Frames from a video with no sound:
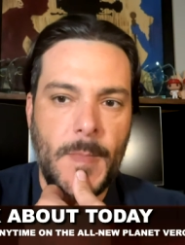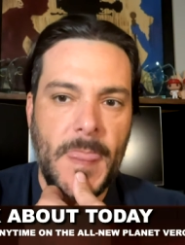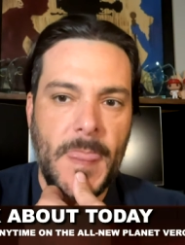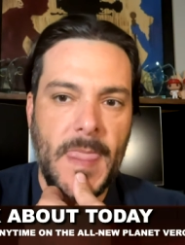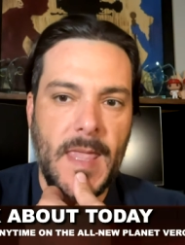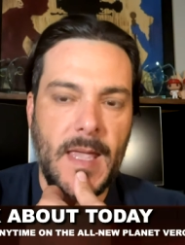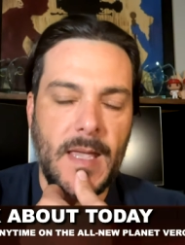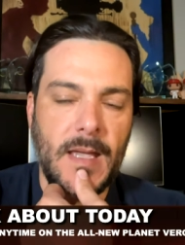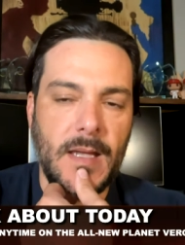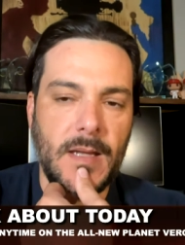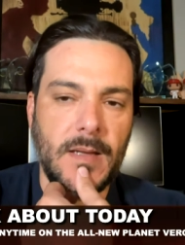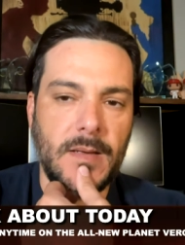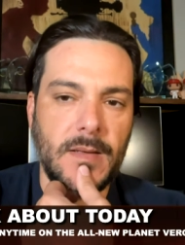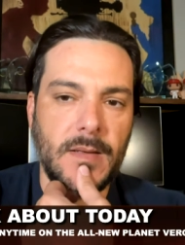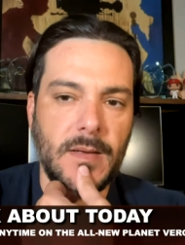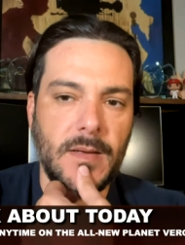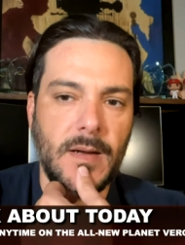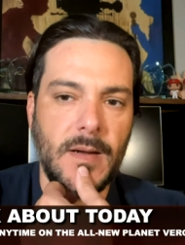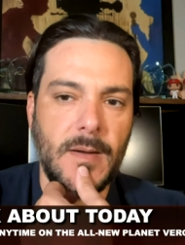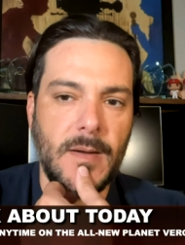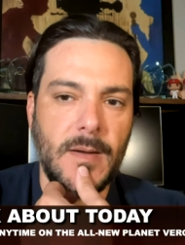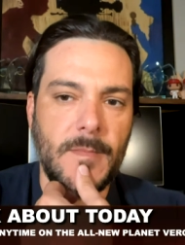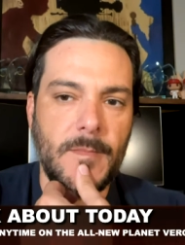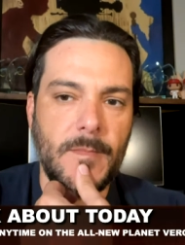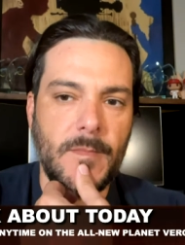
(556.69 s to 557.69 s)
And
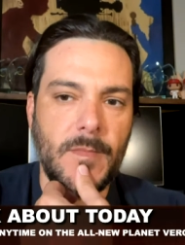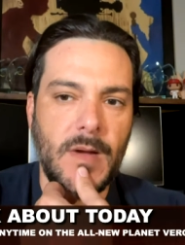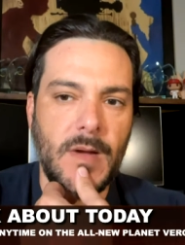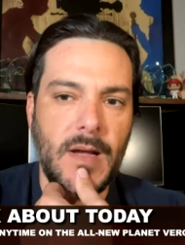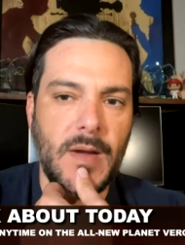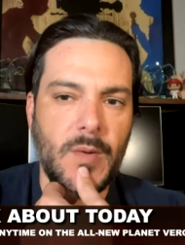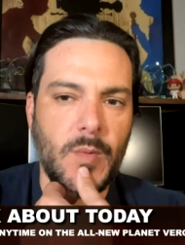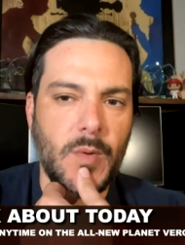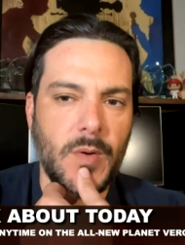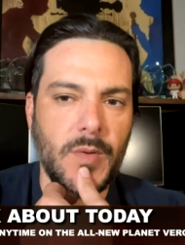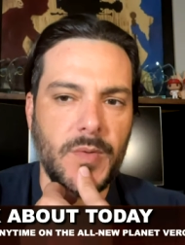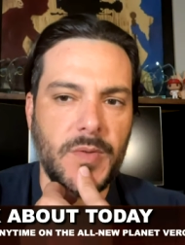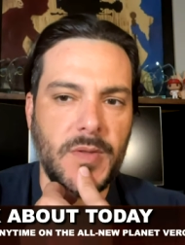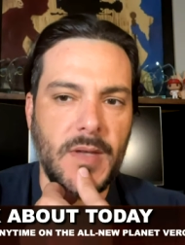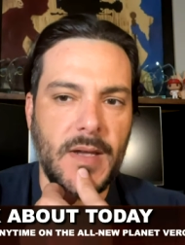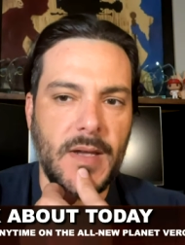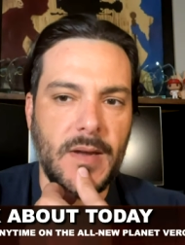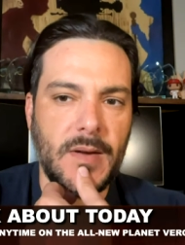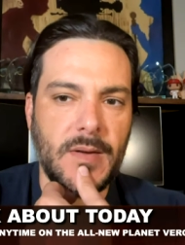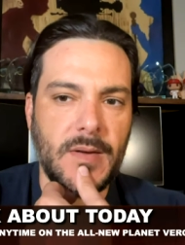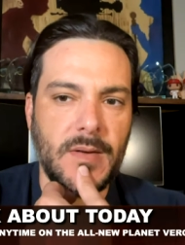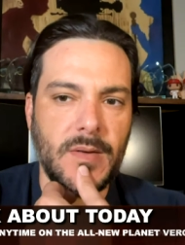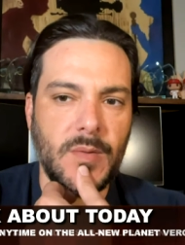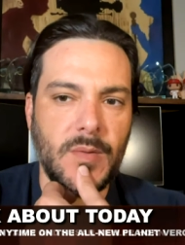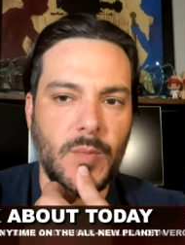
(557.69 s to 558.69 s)
I wrote
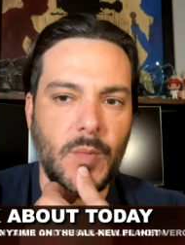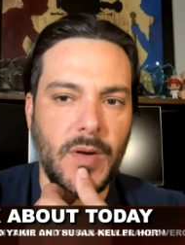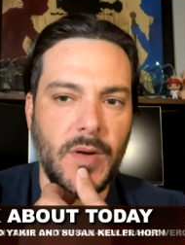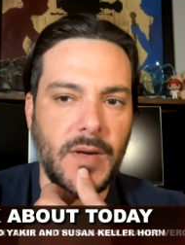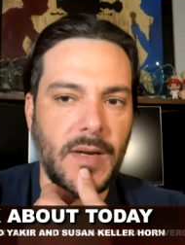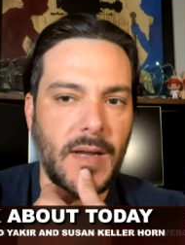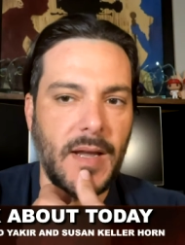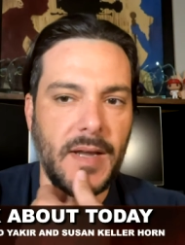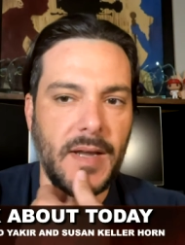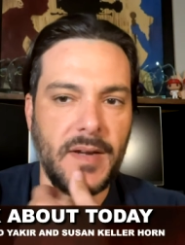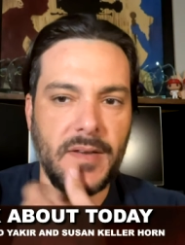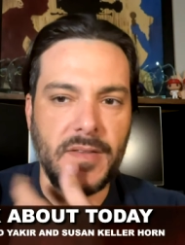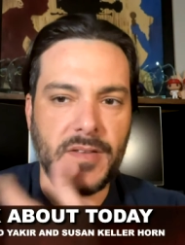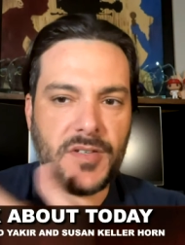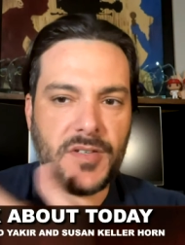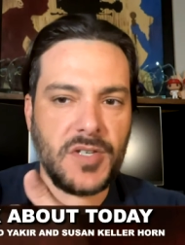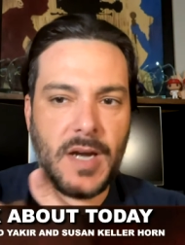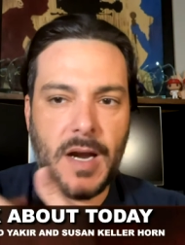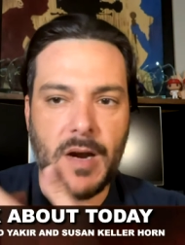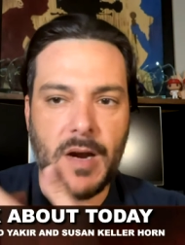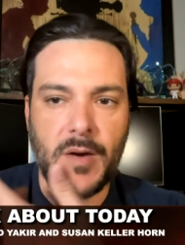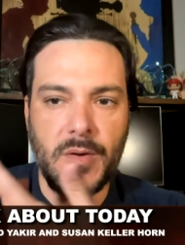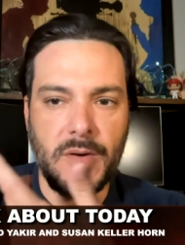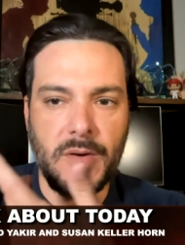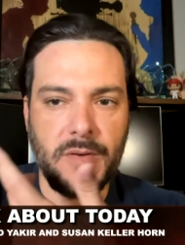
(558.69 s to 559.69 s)
that one night in the
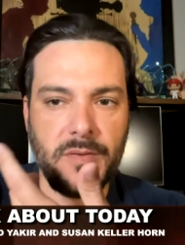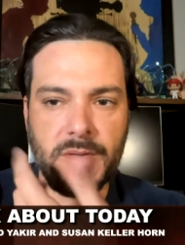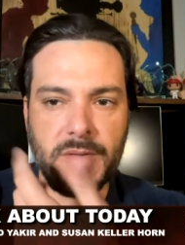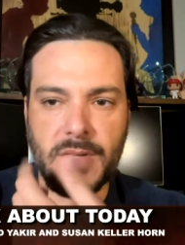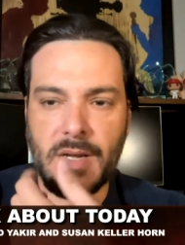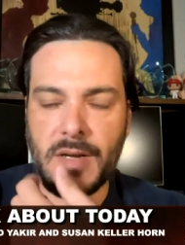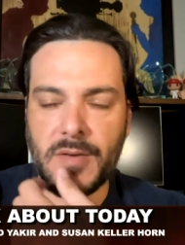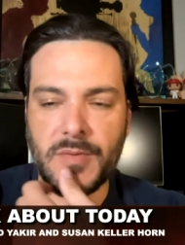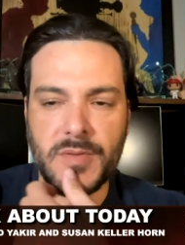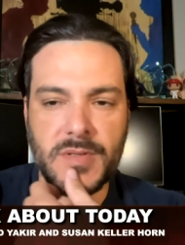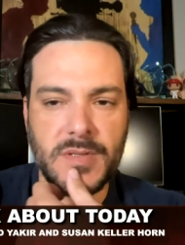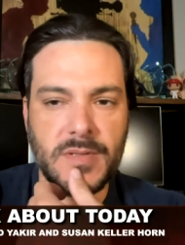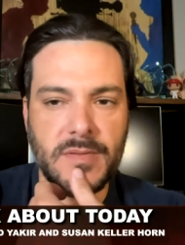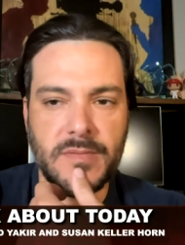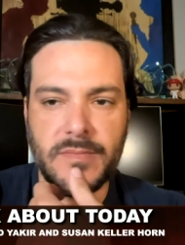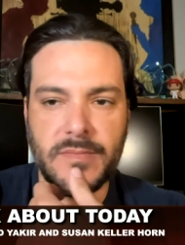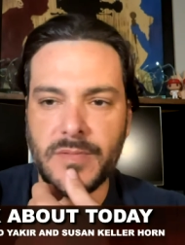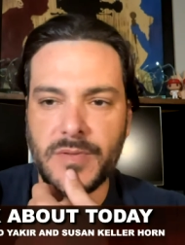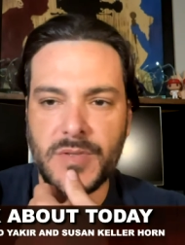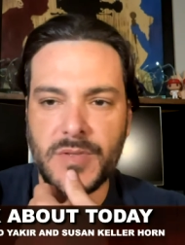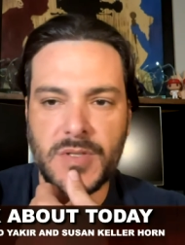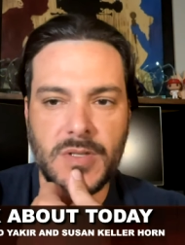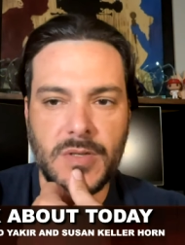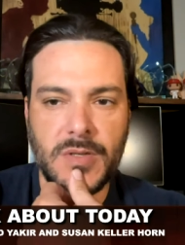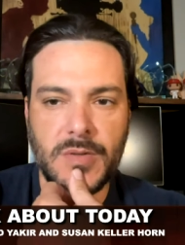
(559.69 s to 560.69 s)
shower. It was
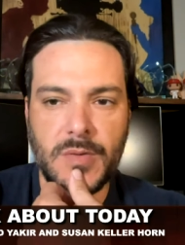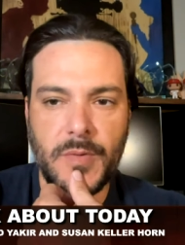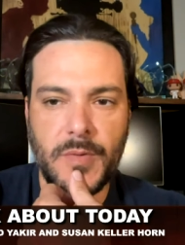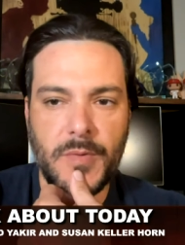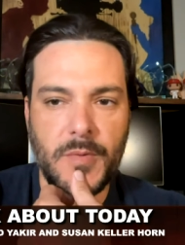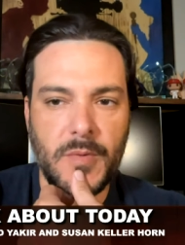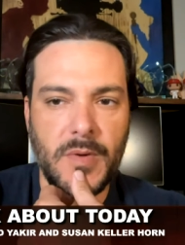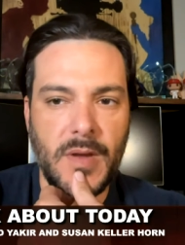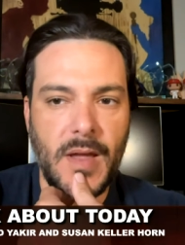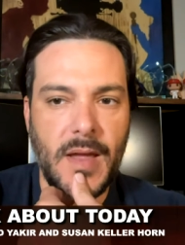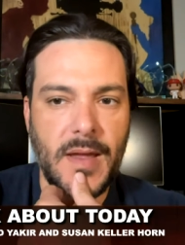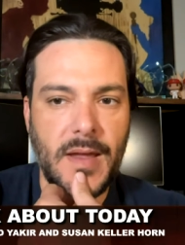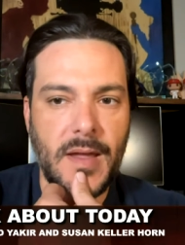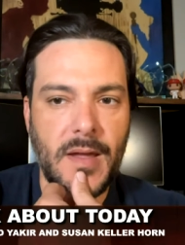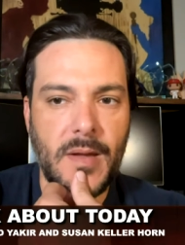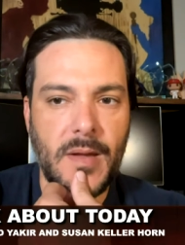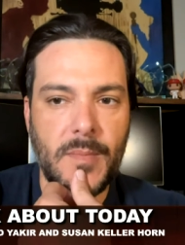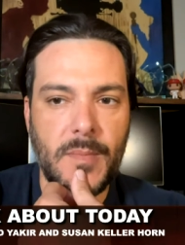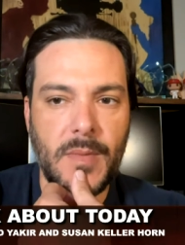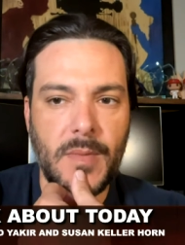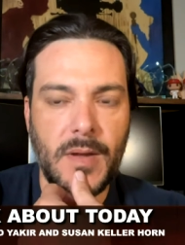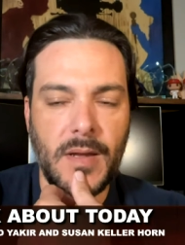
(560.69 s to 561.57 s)
2-3 a.m.